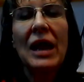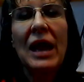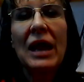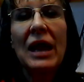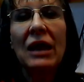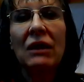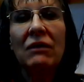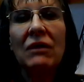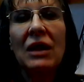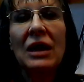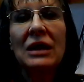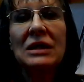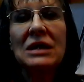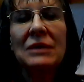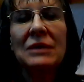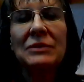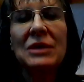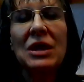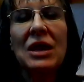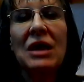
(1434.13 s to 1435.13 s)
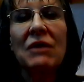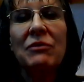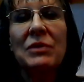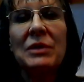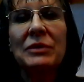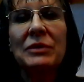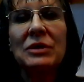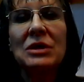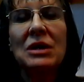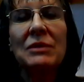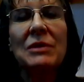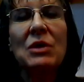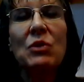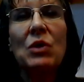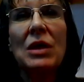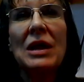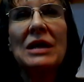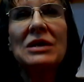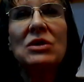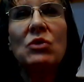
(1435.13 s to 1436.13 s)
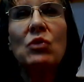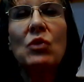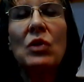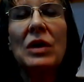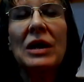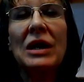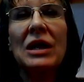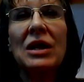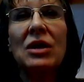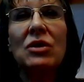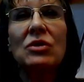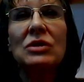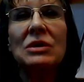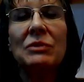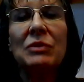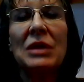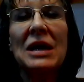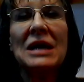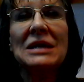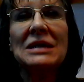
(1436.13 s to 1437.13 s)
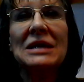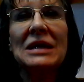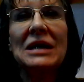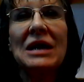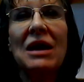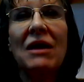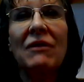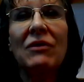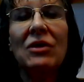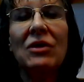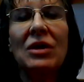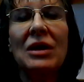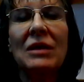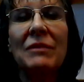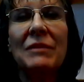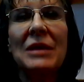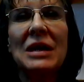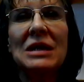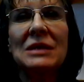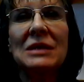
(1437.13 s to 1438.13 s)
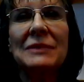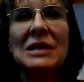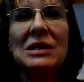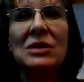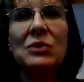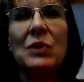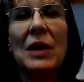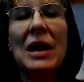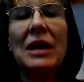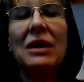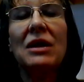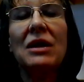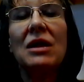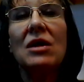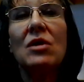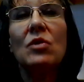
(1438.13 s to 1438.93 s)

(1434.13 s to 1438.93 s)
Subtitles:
And a lot of times I'll have people tell me, well, I don't want to use a plastic cover, it makes me sweat.